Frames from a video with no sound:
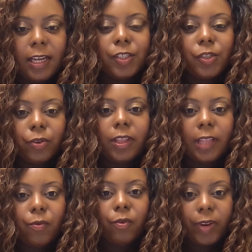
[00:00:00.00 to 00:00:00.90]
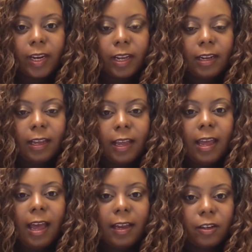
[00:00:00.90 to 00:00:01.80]
so that they will read it.
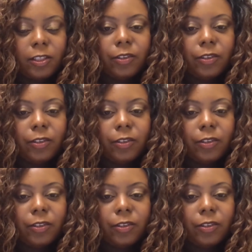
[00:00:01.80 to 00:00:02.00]
It also